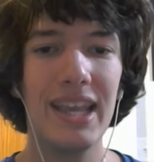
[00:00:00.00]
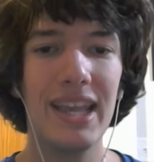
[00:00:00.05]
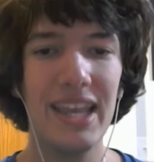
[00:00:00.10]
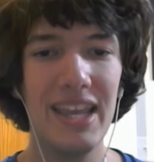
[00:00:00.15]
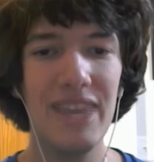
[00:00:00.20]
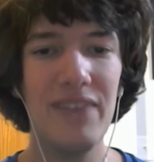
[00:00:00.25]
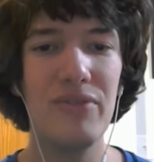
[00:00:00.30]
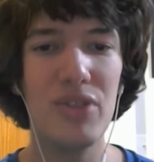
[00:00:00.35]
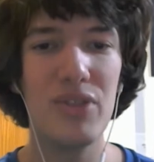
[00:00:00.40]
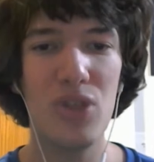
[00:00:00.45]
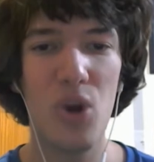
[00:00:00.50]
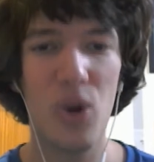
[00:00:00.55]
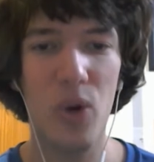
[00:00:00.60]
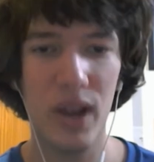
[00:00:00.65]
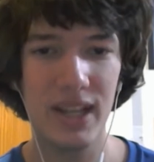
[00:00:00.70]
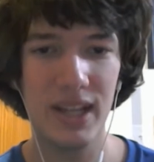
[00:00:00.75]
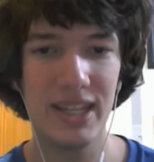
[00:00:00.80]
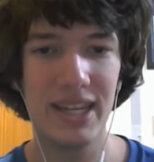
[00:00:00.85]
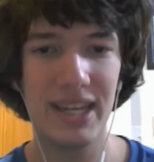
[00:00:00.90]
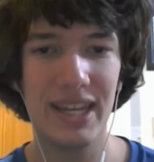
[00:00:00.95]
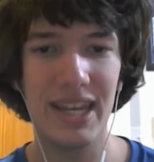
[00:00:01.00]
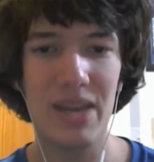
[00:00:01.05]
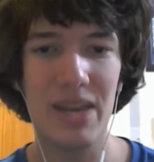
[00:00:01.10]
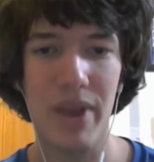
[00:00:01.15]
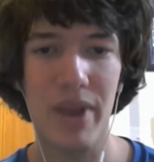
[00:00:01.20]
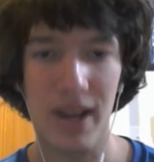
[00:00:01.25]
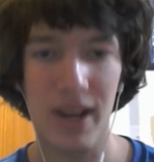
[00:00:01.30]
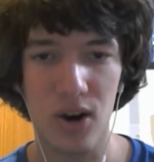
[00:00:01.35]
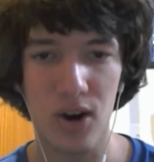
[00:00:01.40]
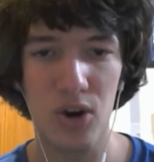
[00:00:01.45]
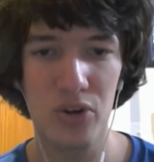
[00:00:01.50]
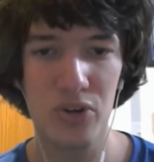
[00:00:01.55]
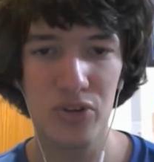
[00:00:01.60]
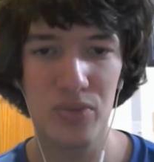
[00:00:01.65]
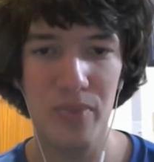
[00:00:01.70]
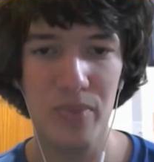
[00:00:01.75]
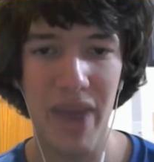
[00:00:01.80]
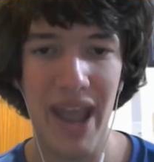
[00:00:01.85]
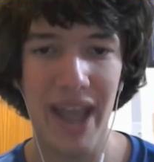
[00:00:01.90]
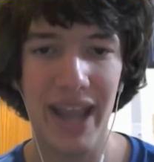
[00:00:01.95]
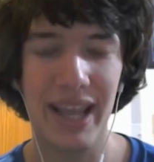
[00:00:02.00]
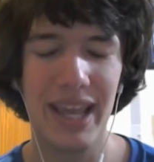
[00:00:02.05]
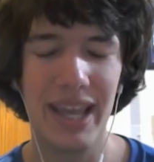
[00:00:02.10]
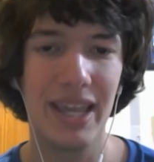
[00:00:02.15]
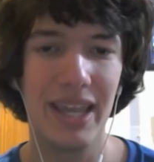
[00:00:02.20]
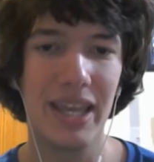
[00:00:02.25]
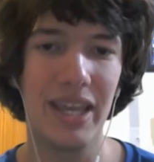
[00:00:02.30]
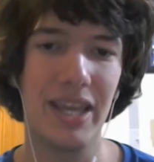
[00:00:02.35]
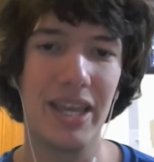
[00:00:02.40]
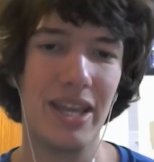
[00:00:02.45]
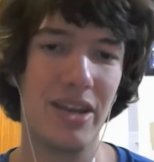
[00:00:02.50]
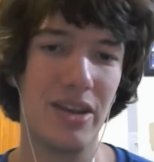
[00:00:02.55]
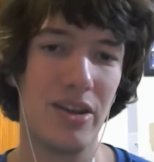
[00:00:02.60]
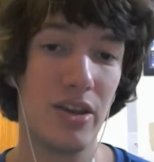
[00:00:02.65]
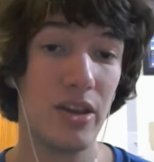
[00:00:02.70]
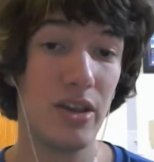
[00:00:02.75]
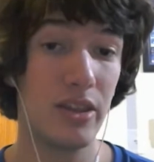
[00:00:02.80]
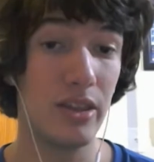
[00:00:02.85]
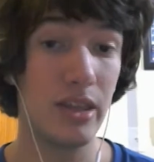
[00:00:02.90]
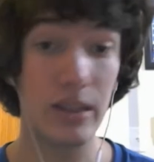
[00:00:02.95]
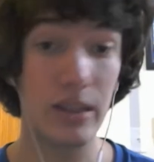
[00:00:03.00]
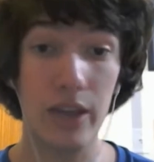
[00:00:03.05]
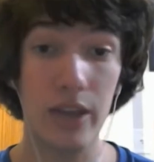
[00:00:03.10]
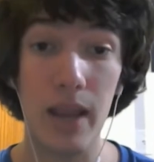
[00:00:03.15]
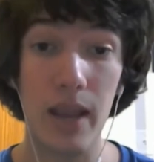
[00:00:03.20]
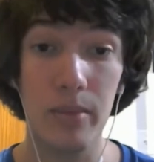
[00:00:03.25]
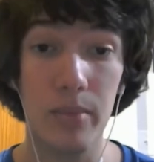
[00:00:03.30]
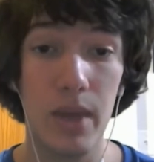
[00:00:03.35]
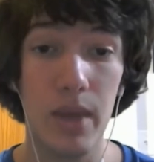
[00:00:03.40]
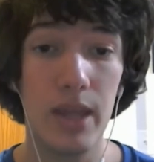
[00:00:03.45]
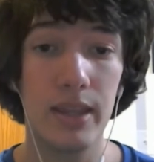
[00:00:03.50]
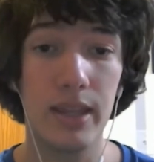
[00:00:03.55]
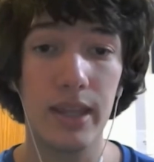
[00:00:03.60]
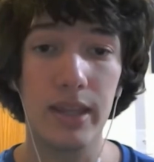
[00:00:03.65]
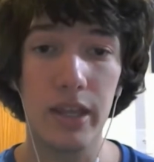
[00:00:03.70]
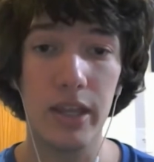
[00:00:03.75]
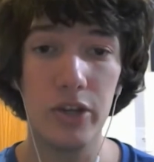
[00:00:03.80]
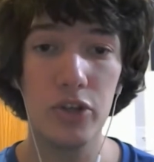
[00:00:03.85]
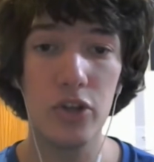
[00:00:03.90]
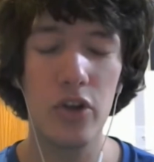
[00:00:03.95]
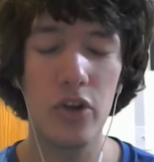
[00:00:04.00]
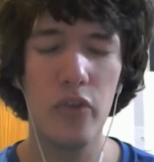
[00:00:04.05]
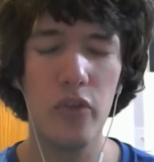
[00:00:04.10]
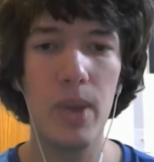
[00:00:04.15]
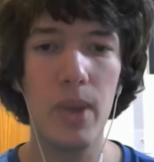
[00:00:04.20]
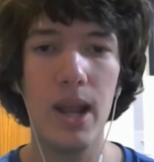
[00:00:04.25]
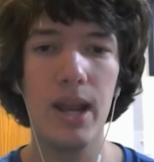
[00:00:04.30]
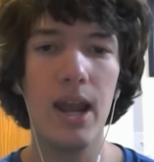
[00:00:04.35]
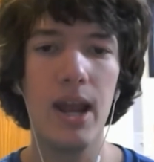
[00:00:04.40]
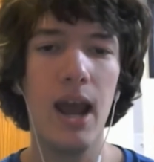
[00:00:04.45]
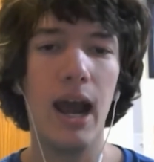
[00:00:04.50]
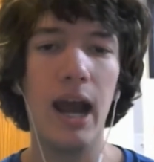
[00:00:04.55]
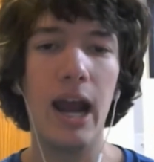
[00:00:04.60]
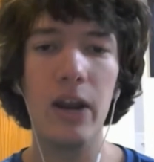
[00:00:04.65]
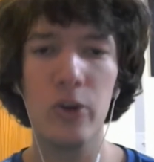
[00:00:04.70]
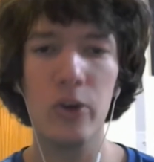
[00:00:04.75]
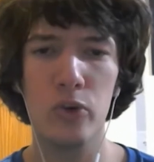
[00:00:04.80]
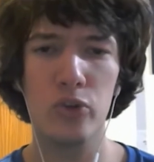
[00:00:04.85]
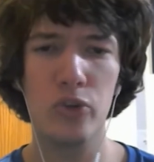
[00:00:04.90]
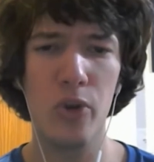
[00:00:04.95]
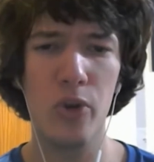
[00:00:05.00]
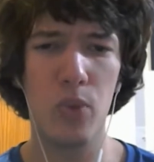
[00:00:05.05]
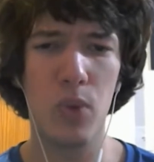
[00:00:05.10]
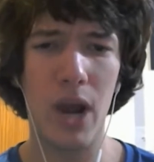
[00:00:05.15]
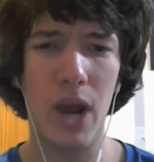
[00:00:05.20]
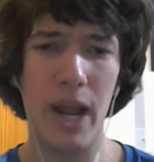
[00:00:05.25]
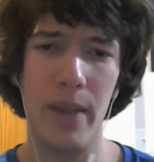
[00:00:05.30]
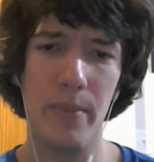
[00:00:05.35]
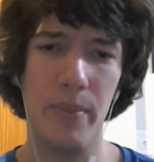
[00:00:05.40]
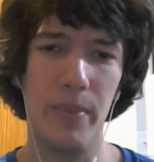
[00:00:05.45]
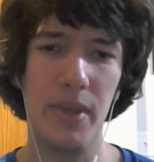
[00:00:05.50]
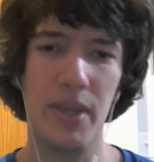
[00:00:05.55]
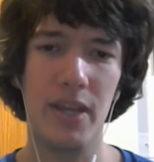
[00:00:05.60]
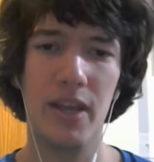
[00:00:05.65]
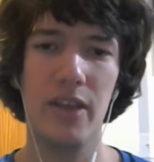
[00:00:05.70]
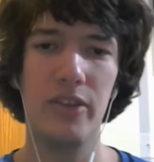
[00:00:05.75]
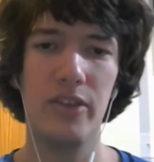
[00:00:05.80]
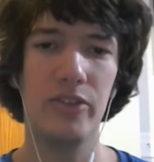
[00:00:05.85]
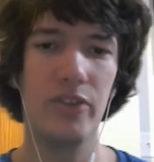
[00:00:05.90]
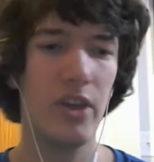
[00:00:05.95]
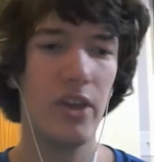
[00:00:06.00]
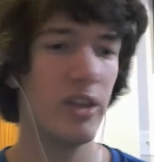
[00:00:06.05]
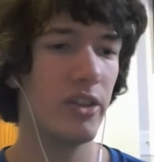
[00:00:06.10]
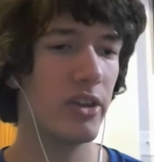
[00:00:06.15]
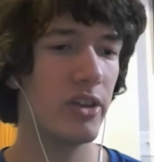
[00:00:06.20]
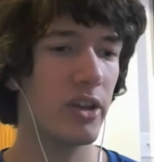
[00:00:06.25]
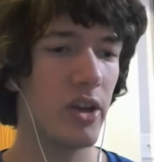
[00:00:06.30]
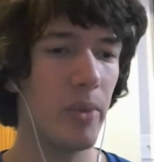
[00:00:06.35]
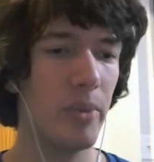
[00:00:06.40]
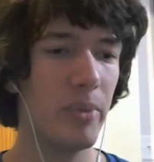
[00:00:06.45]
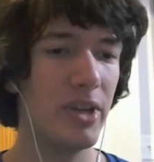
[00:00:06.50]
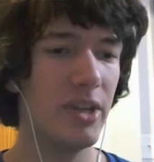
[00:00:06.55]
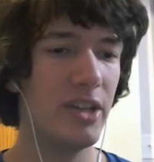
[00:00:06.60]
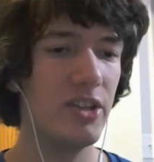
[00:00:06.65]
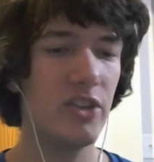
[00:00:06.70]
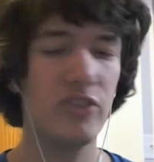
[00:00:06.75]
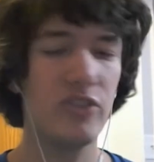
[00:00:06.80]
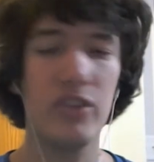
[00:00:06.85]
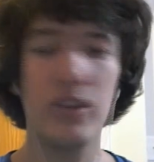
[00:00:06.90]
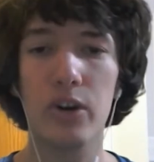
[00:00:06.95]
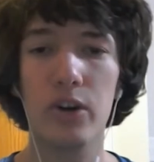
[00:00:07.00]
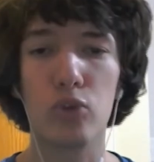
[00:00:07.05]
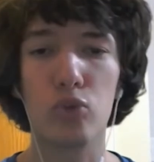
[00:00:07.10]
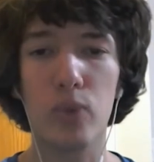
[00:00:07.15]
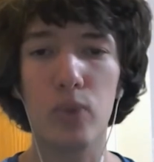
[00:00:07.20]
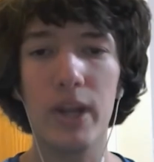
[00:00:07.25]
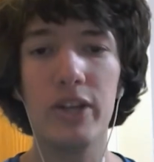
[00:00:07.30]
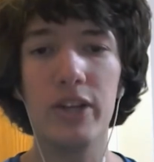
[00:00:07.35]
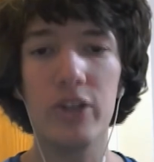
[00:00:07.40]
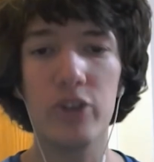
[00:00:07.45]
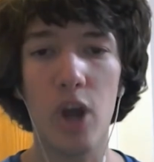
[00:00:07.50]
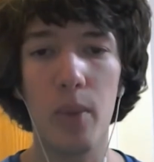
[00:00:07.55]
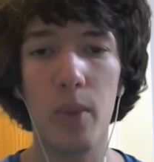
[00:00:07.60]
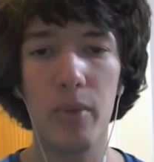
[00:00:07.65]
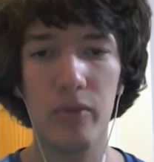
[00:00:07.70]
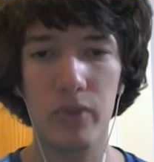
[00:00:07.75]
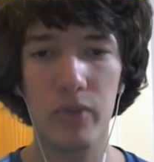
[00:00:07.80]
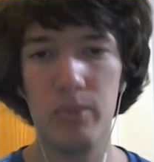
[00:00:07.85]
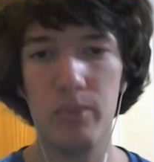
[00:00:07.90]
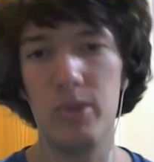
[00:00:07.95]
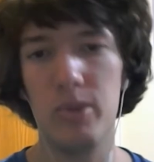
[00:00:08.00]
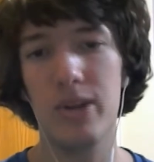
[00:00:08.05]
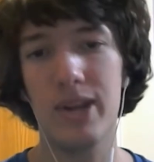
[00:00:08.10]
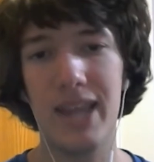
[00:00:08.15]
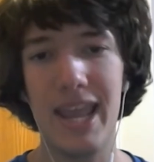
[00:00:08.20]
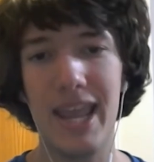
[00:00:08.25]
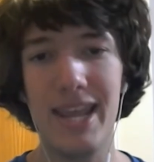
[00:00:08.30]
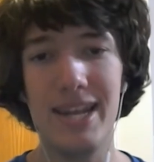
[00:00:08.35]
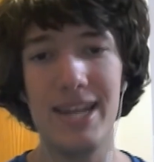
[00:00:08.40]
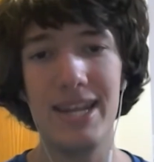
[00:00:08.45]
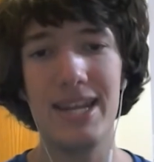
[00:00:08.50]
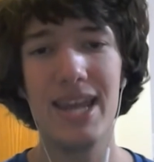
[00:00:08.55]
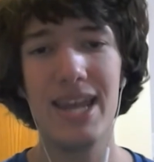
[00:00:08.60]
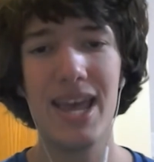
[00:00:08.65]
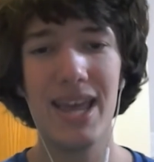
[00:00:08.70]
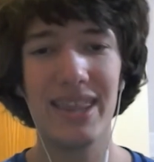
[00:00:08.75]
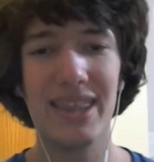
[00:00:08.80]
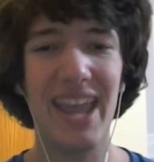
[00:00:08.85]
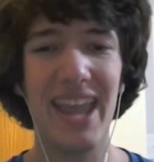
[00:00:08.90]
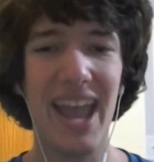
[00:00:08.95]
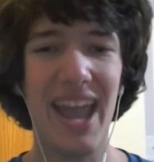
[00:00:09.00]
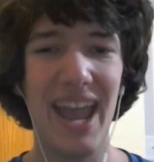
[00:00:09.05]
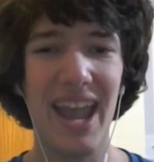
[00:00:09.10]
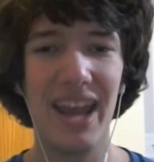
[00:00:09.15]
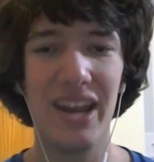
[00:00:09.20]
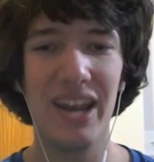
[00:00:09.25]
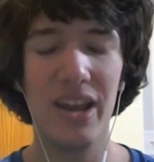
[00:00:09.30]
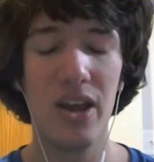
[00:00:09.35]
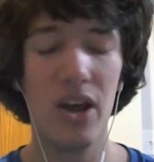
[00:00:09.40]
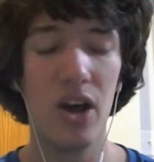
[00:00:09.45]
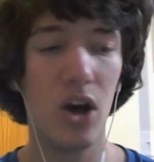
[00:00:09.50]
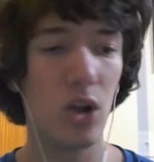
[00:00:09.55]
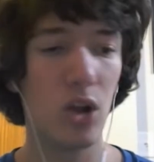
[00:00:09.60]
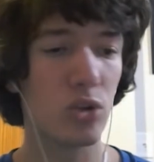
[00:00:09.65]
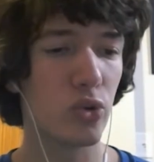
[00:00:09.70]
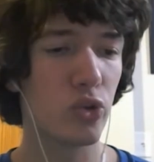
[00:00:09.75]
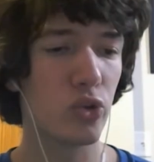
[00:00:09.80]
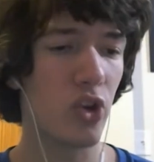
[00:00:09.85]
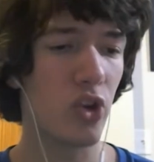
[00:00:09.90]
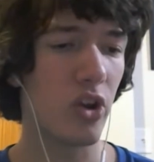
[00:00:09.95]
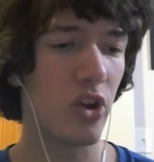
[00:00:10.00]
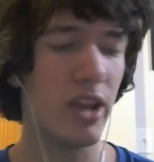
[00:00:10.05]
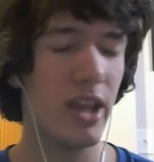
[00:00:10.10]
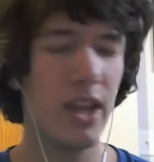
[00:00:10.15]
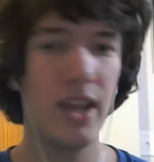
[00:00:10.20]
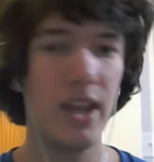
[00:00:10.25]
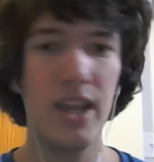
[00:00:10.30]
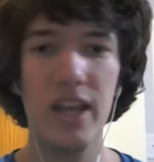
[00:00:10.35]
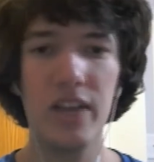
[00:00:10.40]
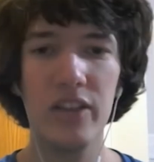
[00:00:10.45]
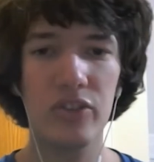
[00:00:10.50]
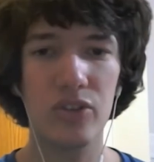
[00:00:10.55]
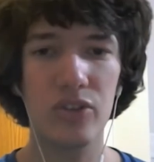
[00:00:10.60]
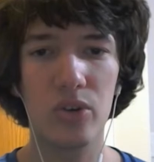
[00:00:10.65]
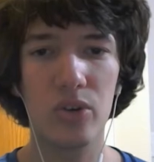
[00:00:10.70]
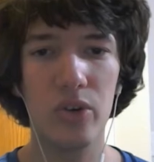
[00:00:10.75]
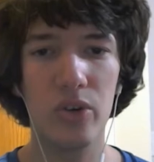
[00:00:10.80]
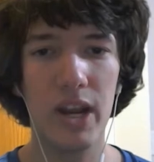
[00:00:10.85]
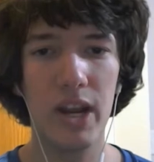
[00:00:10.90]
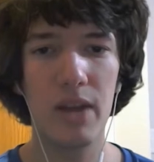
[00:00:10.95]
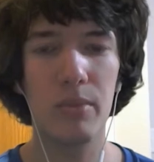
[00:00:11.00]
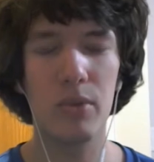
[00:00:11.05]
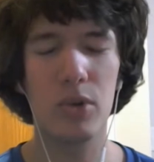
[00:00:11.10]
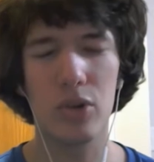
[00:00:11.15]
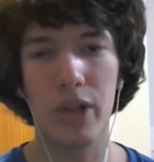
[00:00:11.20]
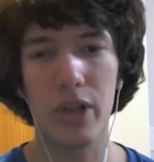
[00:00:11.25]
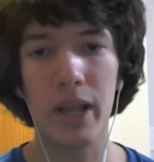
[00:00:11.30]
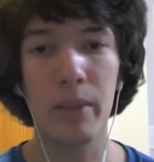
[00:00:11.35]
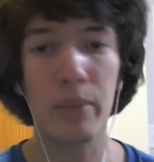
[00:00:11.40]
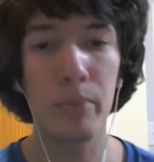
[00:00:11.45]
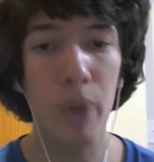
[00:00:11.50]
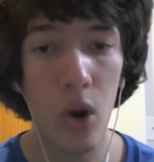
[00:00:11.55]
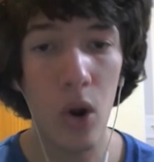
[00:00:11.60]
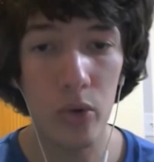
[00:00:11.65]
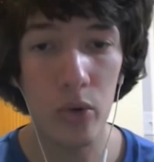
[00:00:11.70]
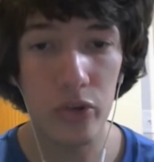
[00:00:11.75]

even though I didn't get my cards back in the time that they should have been, I understood why, because the company just did a great job of communicating. They had alerts on Instagram or like posts